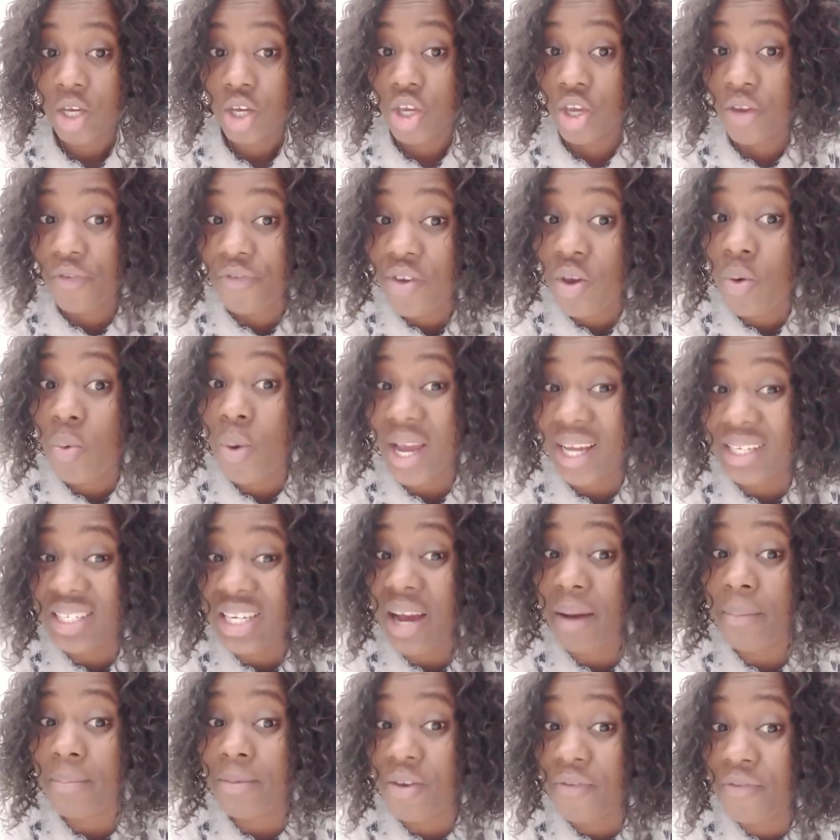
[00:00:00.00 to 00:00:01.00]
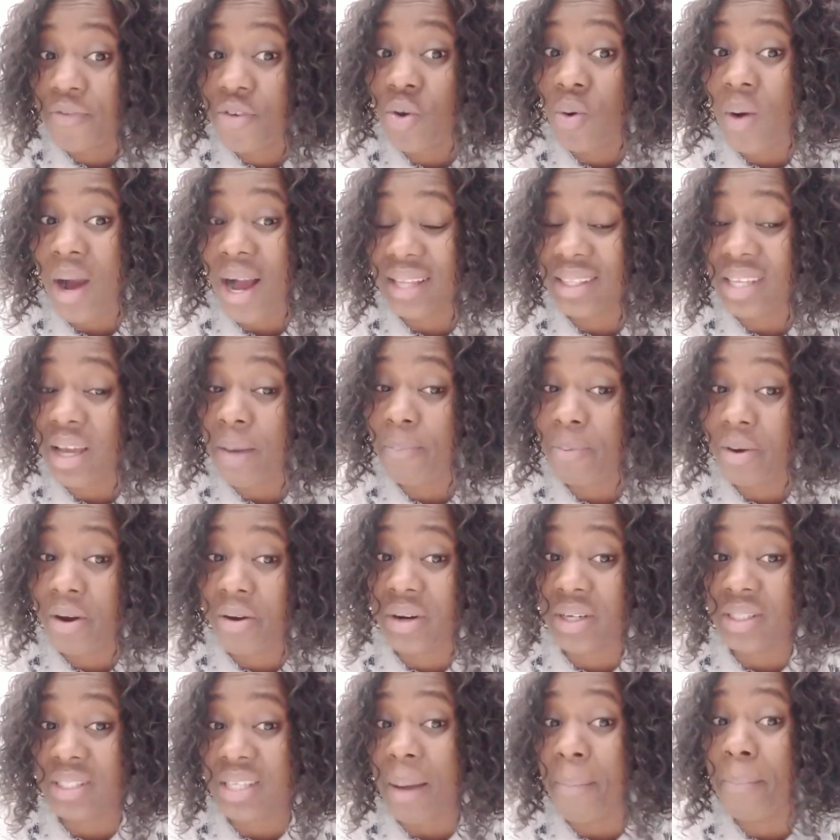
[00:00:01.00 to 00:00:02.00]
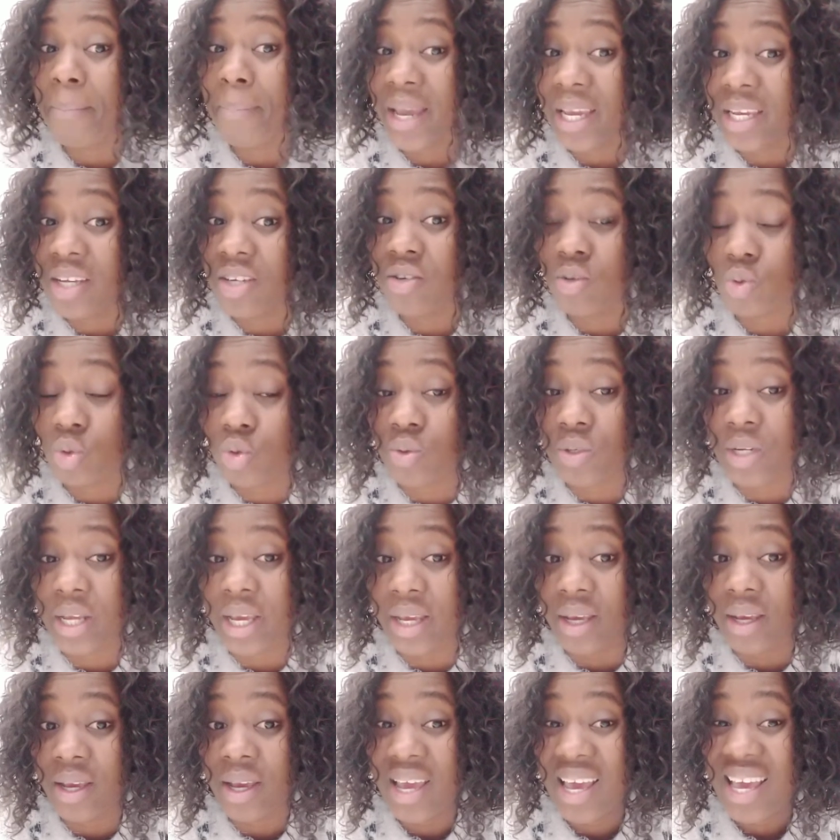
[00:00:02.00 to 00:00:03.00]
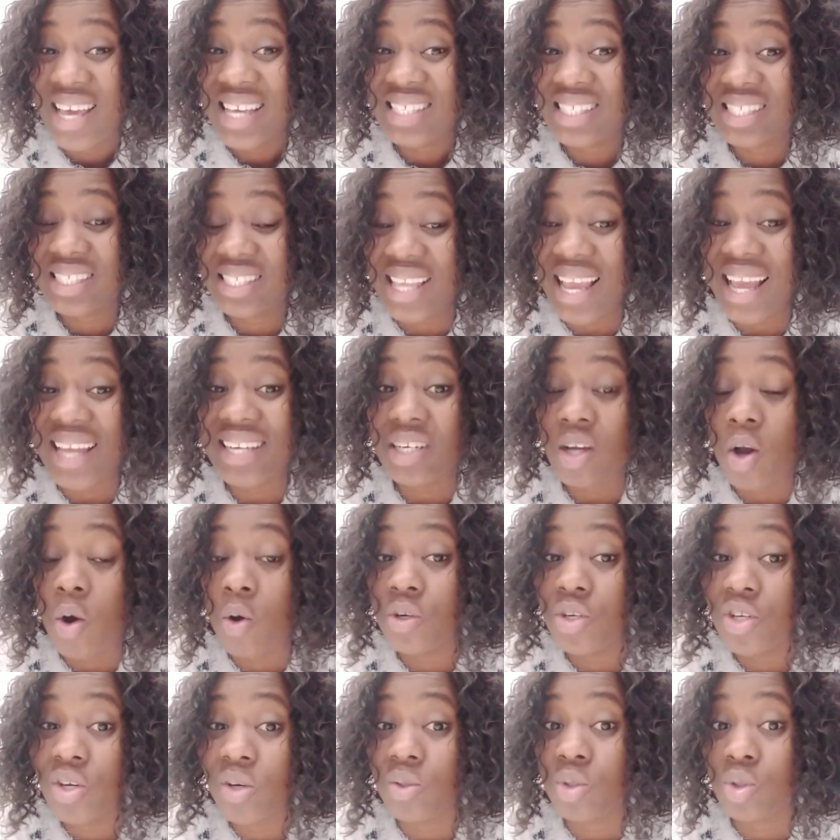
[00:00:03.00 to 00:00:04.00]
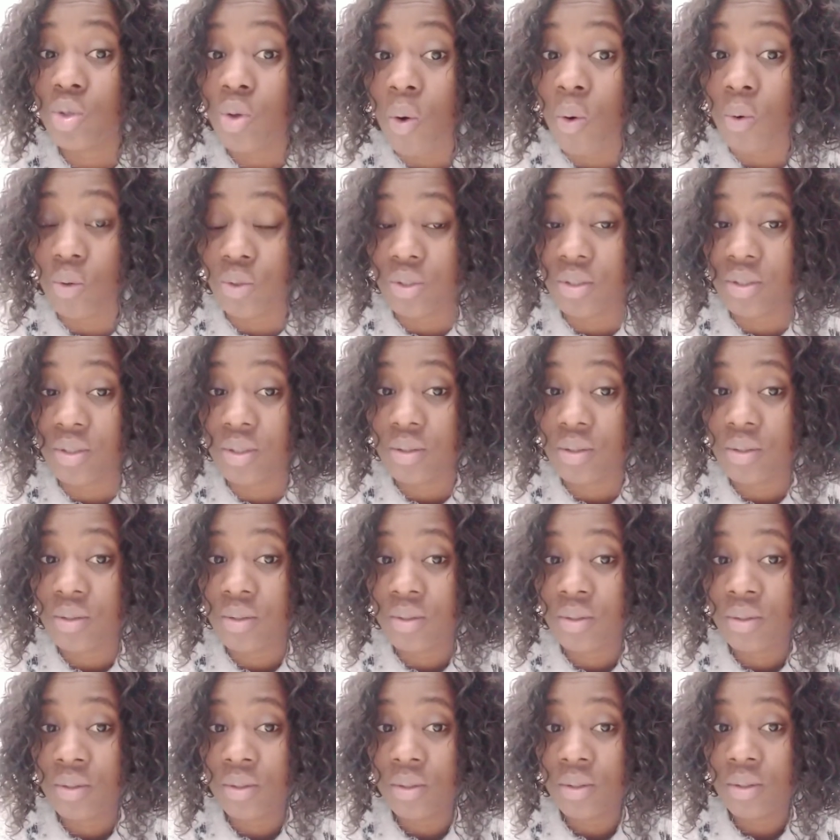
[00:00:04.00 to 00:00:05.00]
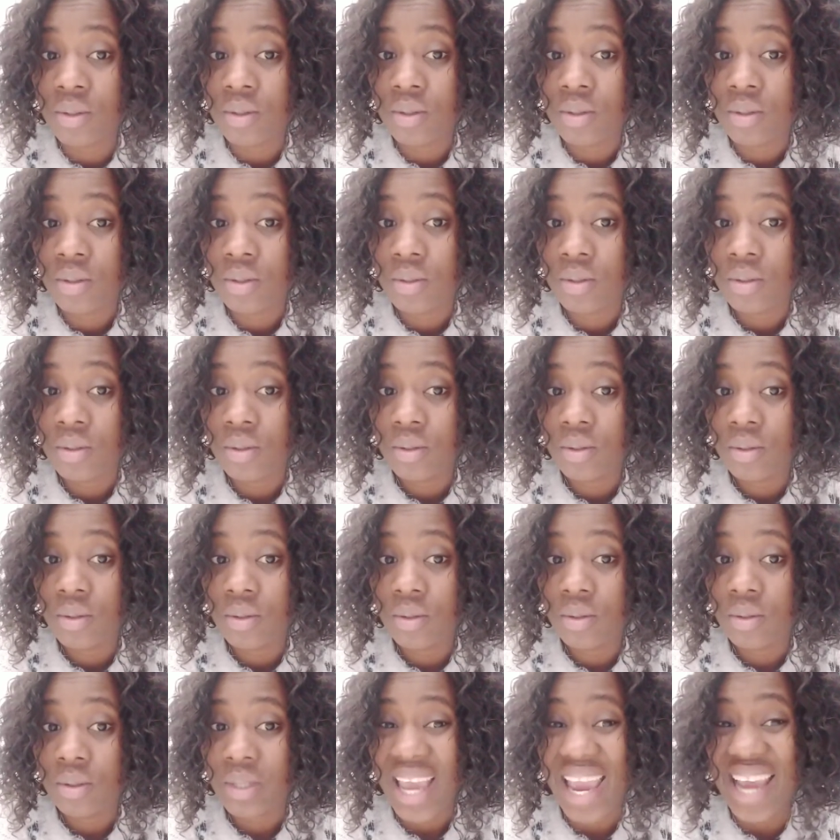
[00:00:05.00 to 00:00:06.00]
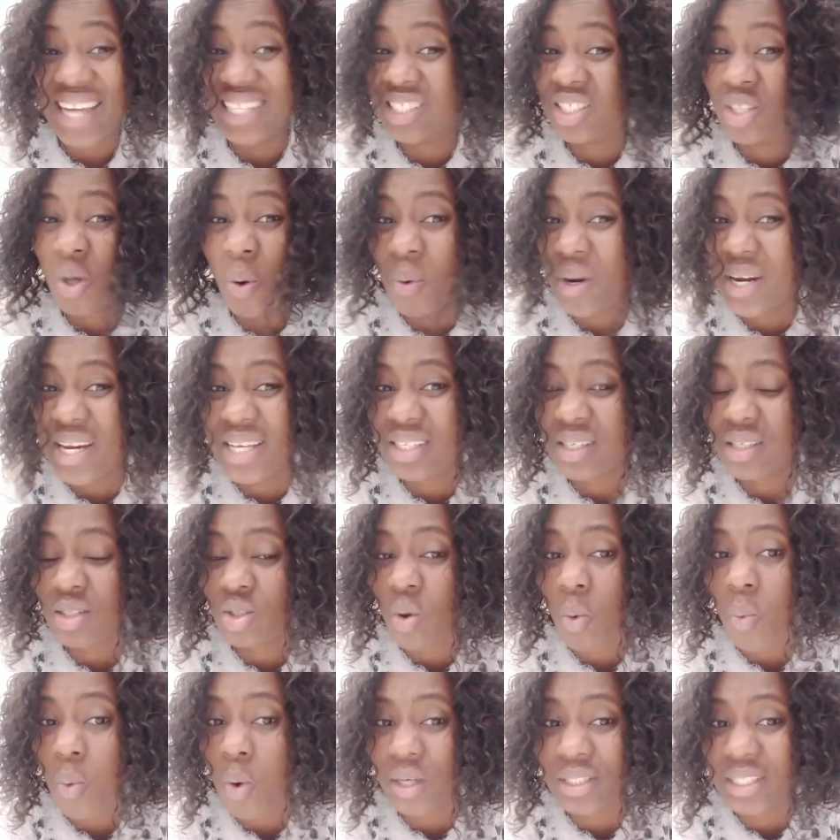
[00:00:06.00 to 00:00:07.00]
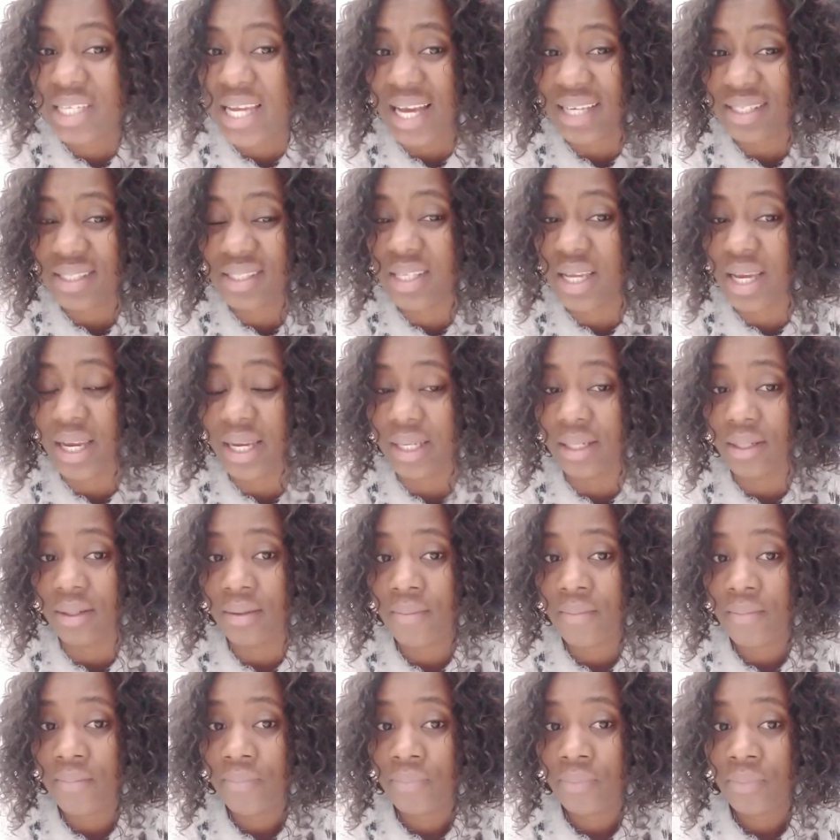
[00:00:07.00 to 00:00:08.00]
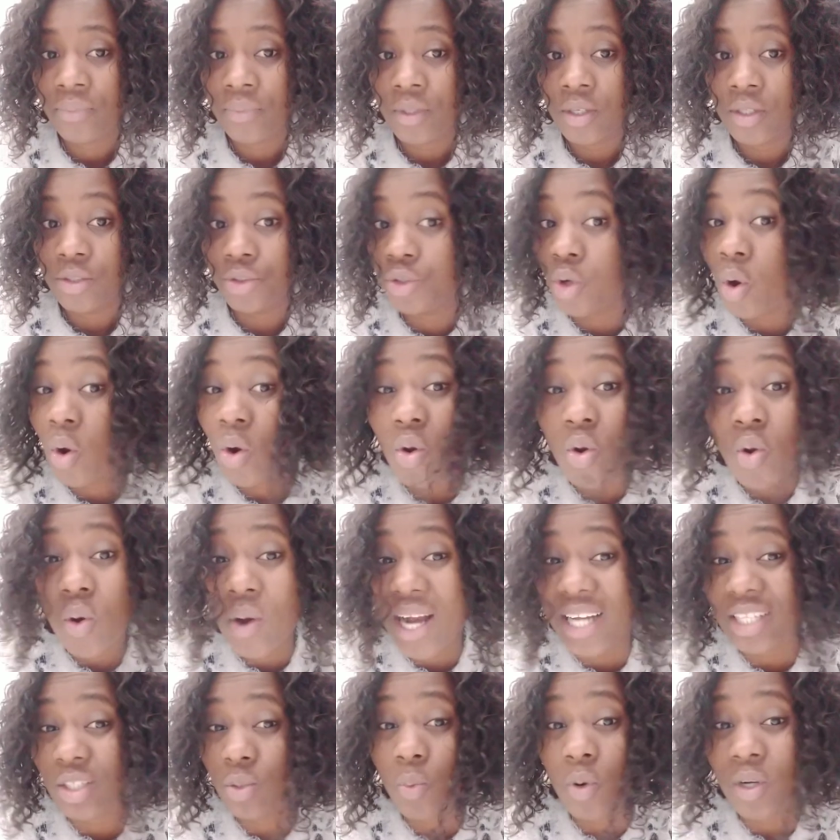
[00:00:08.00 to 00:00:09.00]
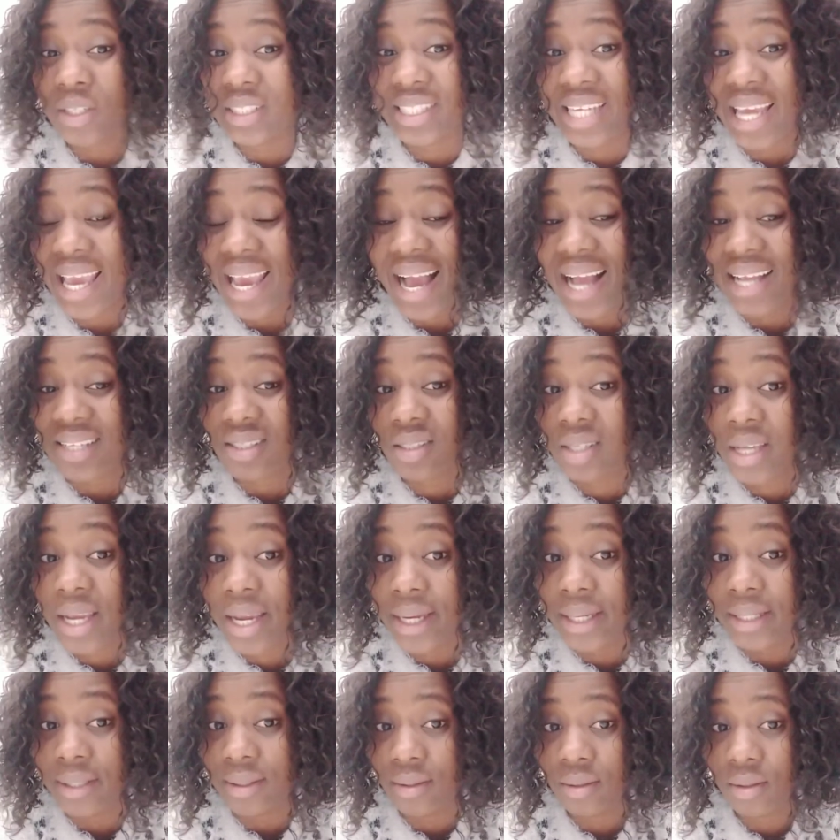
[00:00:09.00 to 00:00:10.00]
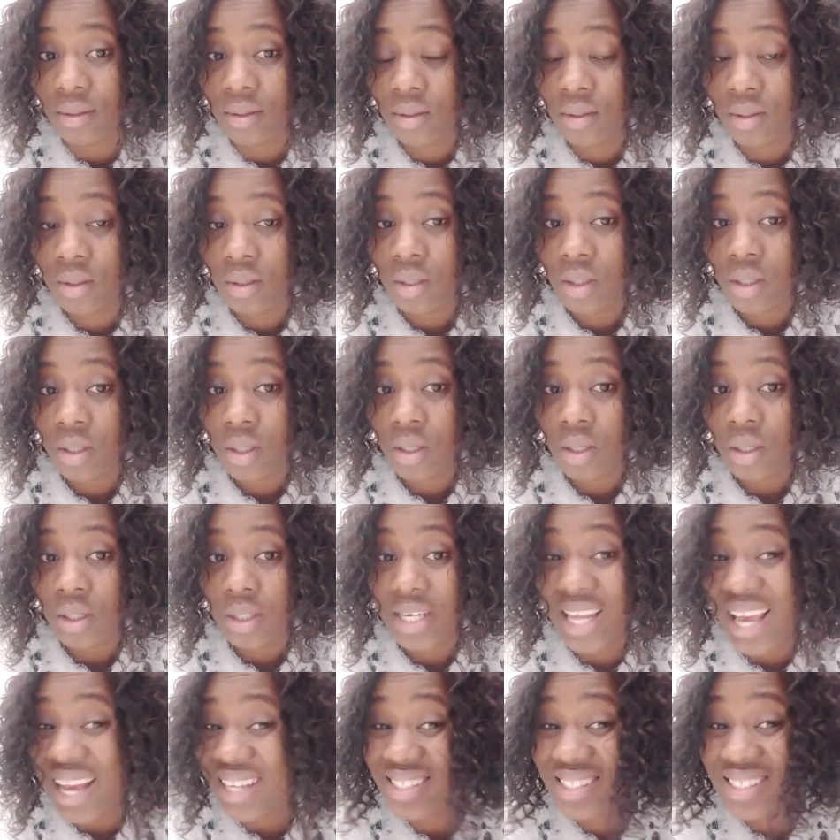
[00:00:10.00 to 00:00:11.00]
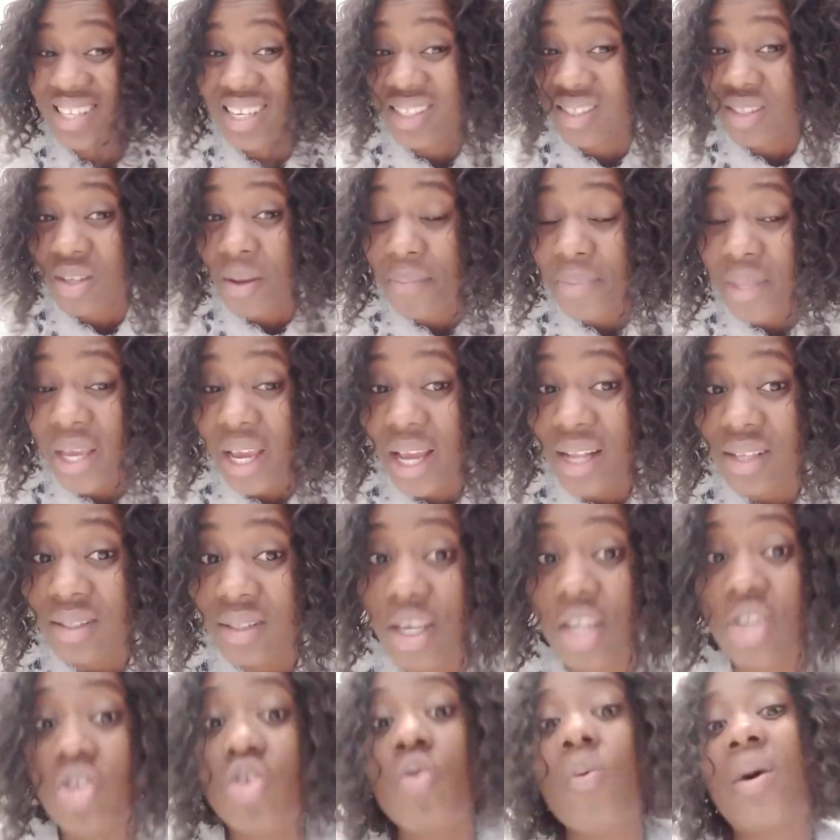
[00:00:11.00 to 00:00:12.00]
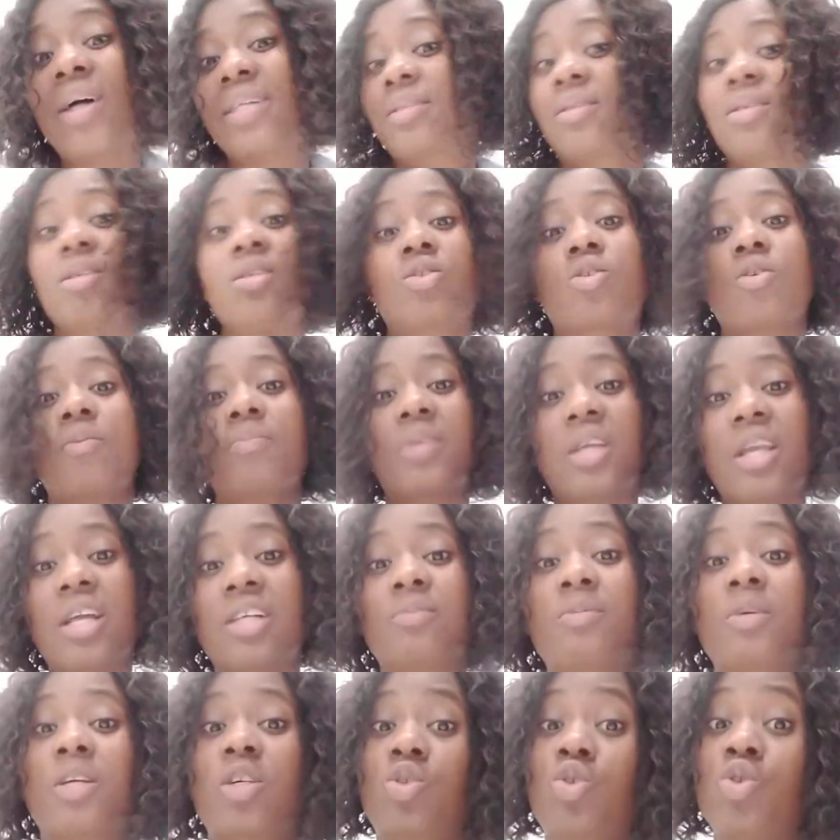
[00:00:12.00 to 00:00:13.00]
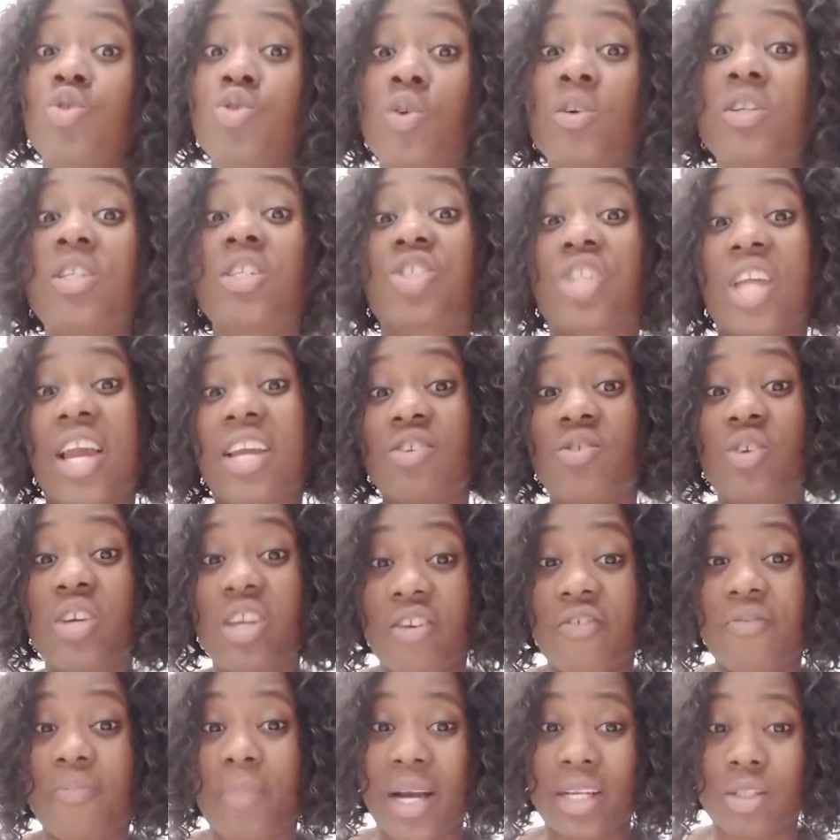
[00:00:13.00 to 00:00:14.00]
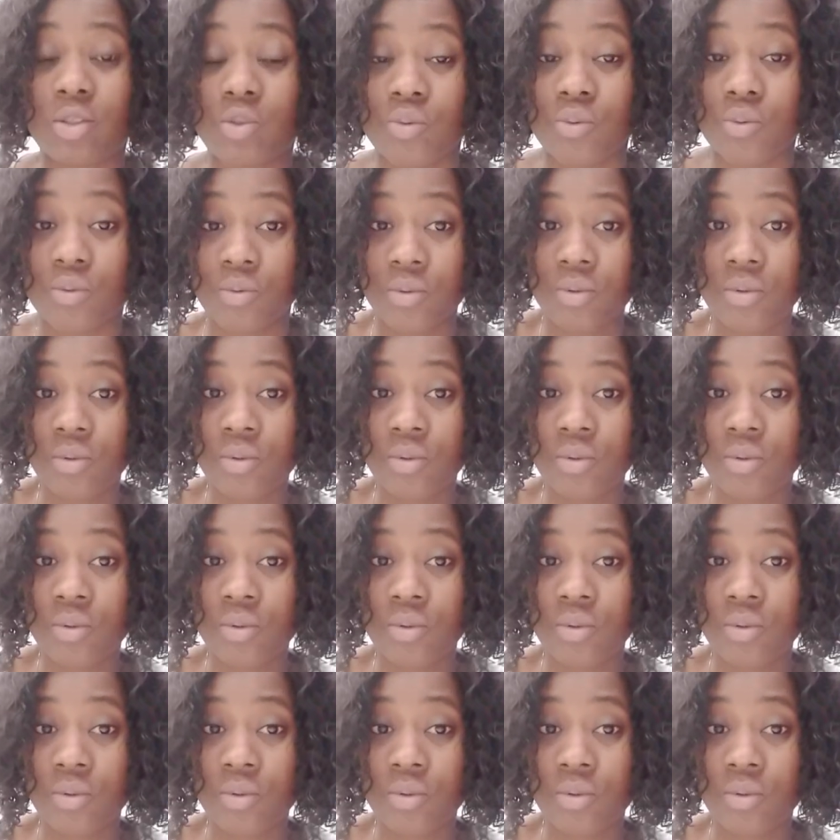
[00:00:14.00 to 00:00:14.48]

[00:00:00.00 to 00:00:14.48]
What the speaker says: If you are that parent, I'm begging you today, stand on your toes and don't listen to what they are saying. Don't look at what they are saying. They are saying something else and you are saying something else because you know the child you gave birth to.